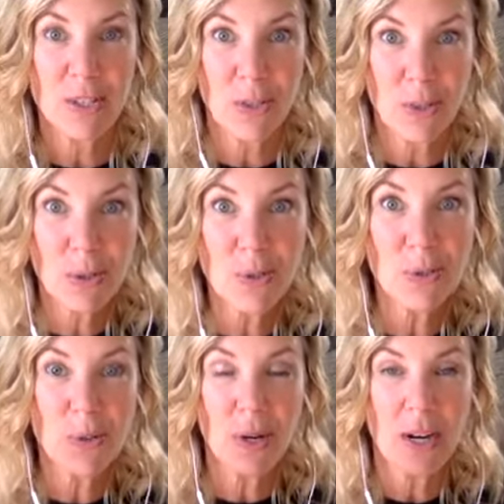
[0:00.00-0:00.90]

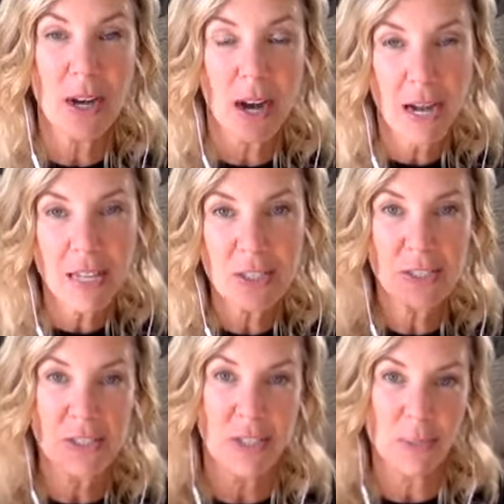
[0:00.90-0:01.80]
to
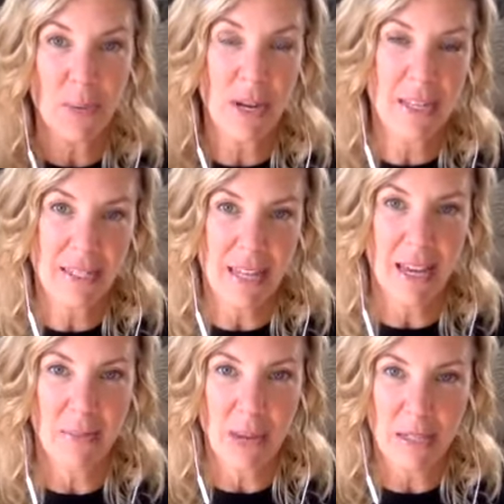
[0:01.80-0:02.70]
consciously raise that
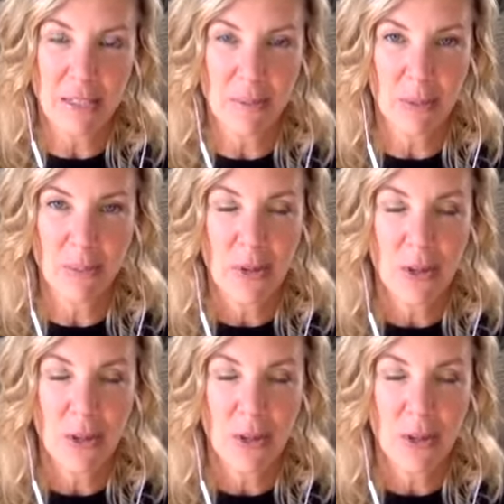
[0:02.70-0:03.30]
maximum.